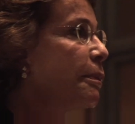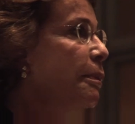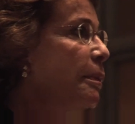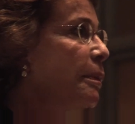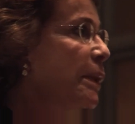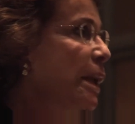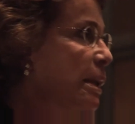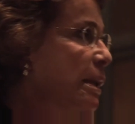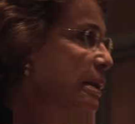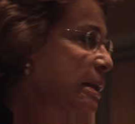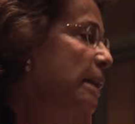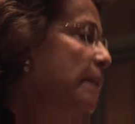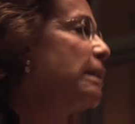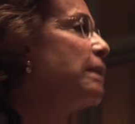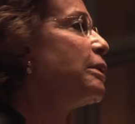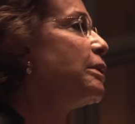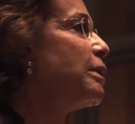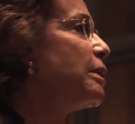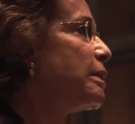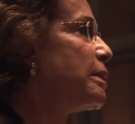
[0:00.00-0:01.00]
The
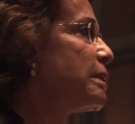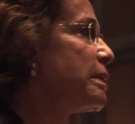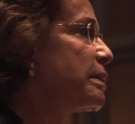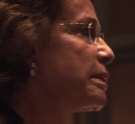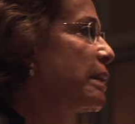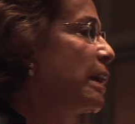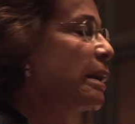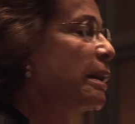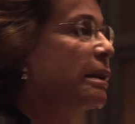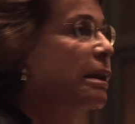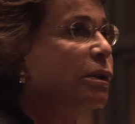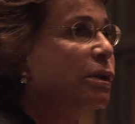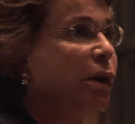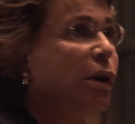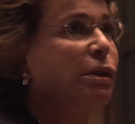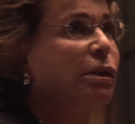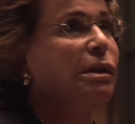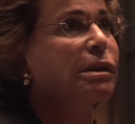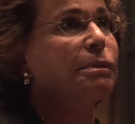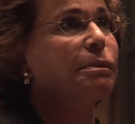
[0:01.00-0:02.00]
senators and the
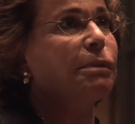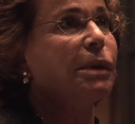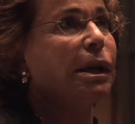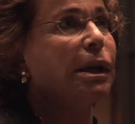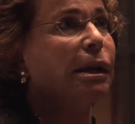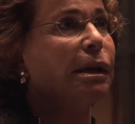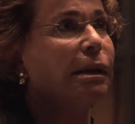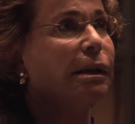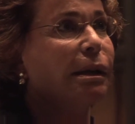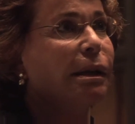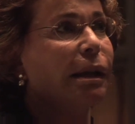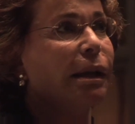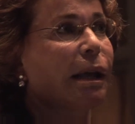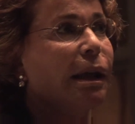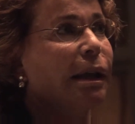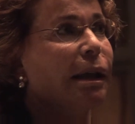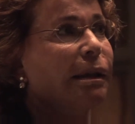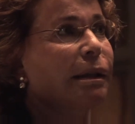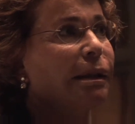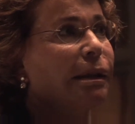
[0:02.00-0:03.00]
congressmen
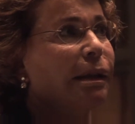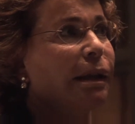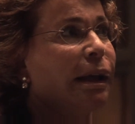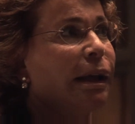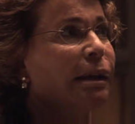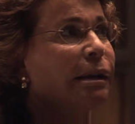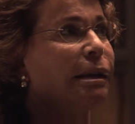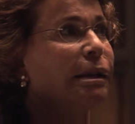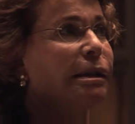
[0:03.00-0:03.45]
and the